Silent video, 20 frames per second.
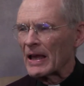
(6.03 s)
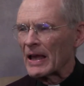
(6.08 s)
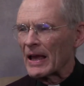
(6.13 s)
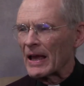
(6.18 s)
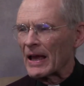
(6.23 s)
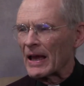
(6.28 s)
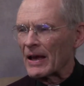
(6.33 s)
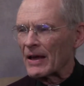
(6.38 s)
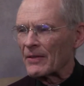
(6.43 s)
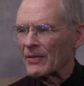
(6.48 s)

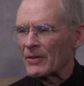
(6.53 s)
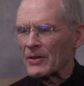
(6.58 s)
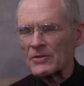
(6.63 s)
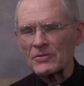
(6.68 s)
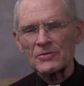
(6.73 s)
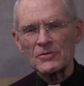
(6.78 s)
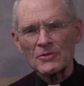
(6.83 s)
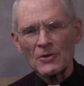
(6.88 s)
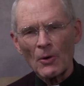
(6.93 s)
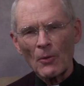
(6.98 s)
and
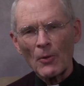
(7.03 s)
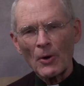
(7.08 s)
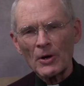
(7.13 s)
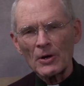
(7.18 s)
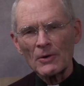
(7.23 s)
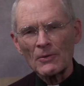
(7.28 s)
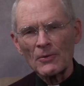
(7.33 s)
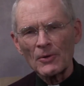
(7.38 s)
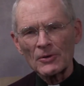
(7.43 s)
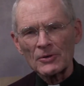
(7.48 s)
this is a
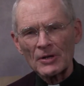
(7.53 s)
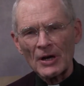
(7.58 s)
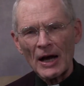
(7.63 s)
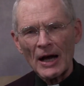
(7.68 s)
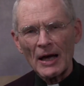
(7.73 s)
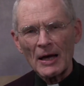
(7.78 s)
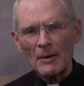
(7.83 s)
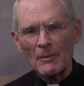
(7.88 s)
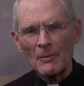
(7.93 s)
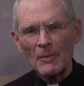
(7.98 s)
wonderful
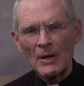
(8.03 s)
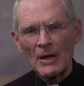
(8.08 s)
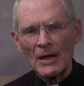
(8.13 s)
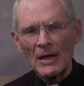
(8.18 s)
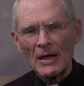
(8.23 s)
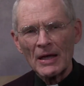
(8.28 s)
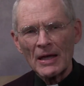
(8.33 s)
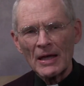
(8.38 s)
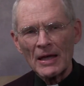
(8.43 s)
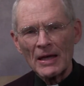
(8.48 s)
time
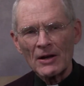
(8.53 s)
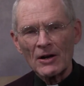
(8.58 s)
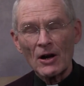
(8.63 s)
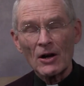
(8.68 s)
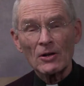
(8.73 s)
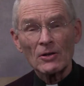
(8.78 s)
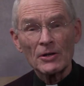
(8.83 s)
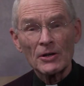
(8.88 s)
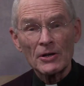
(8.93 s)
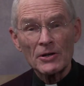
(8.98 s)
in
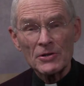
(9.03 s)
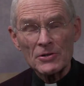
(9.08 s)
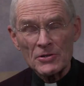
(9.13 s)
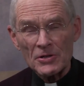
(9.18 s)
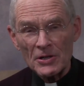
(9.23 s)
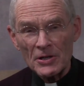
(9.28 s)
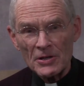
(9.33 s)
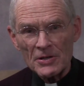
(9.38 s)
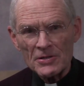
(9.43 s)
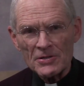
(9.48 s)
our
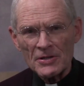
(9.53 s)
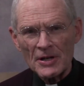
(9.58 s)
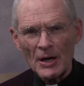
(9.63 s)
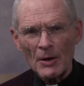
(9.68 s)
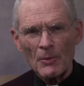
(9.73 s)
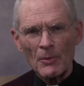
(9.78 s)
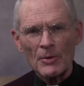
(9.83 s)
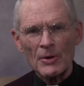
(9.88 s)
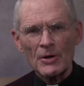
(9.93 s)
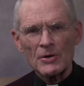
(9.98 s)
liturgies
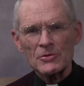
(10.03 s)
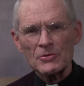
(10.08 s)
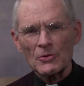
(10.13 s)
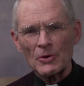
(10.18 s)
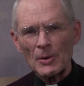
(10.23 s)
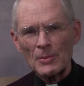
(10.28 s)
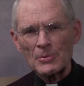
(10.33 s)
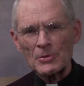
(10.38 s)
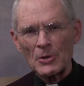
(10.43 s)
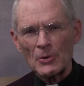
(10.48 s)
and with our
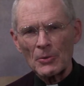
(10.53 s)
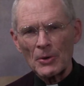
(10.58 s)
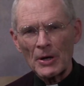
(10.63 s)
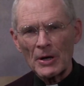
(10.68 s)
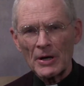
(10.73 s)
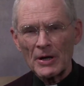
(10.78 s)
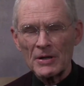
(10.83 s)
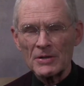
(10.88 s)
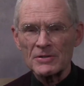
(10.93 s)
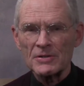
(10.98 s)
scripture
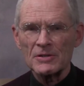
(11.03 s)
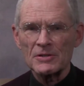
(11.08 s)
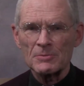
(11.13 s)
readings,